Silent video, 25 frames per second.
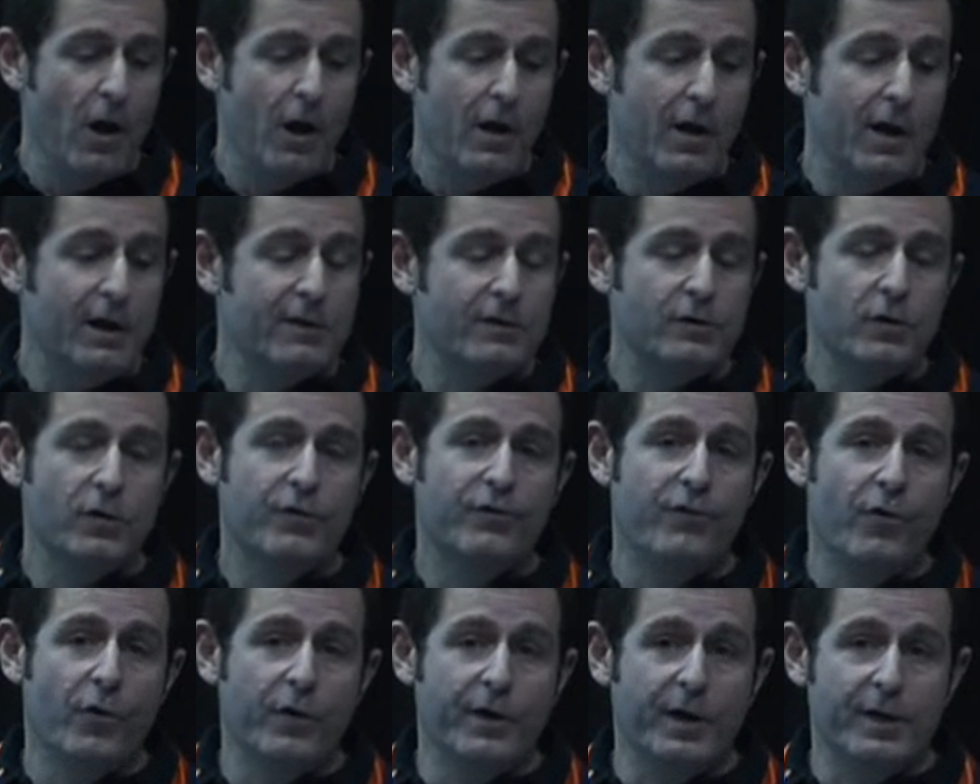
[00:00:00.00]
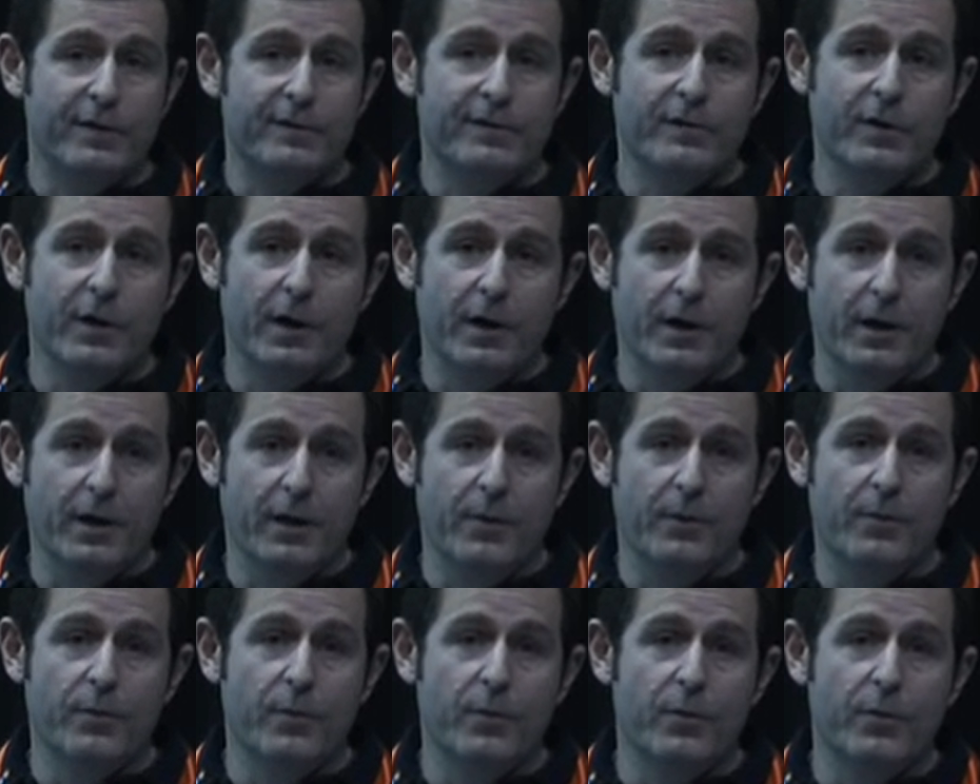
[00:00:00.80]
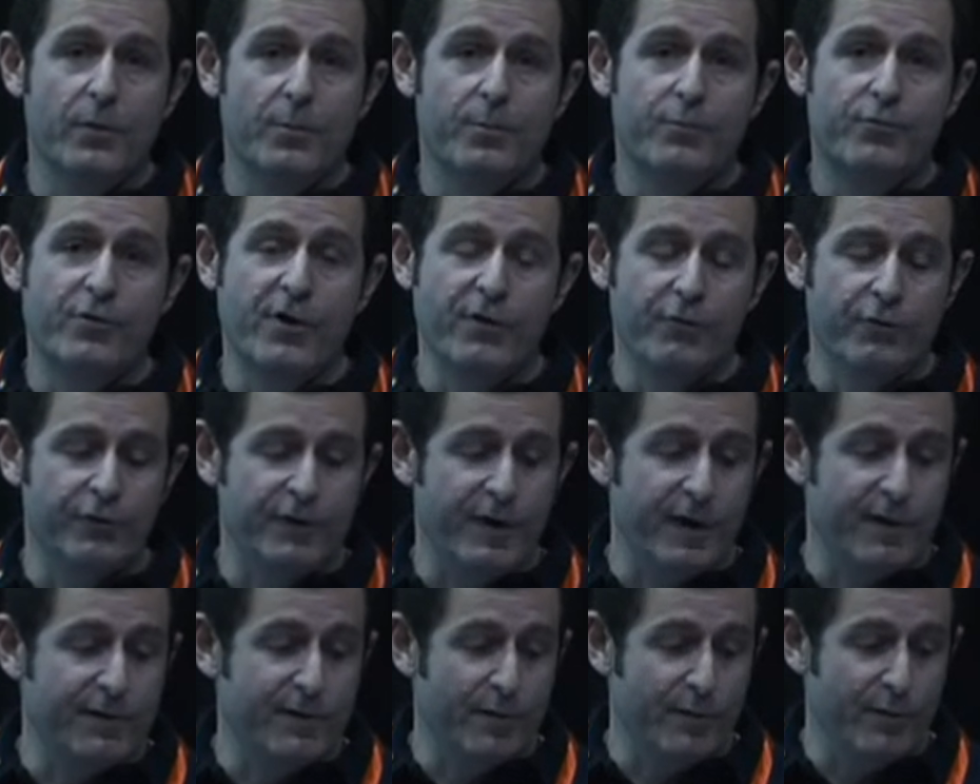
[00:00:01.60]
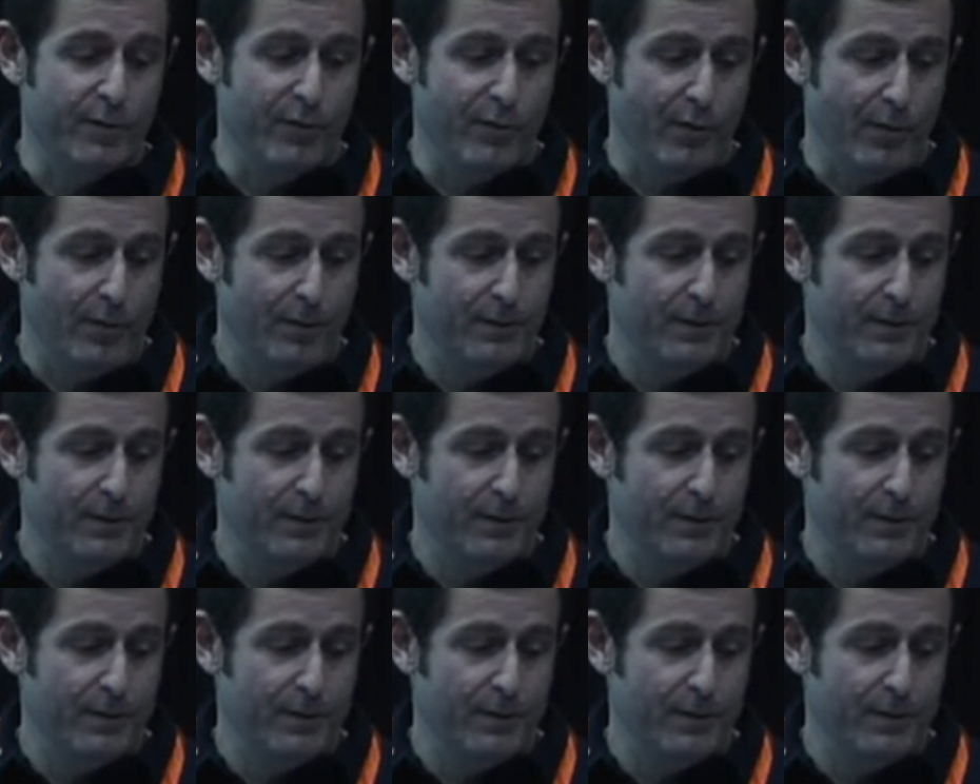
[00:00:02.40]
Let's not forget the previous example.